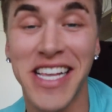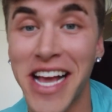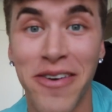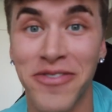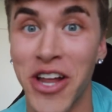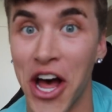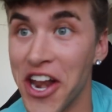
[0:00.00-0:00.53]
thing
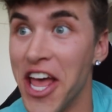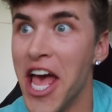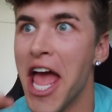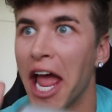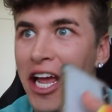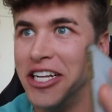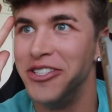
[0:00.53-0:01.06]
I've done
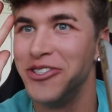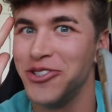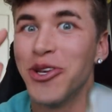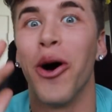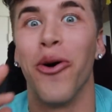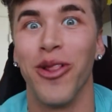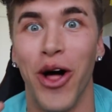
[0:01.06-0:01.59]
in
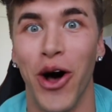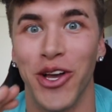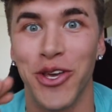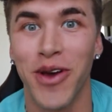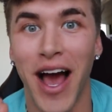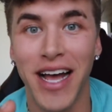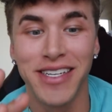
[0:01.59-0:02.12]
so long,
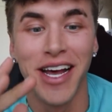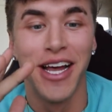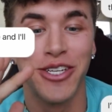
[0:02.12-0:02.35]
you guys.